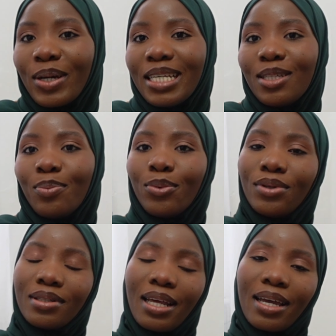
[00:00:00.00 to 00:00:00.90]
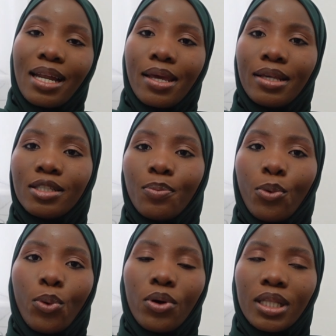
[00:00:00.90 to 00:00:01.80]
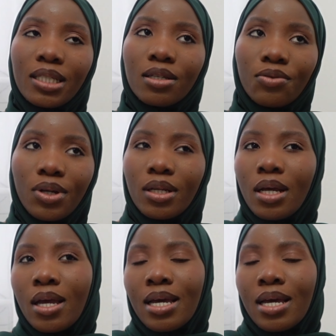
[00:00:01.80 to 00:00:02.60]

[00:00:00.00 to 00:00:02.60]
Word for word: going to put like an inspo on the screen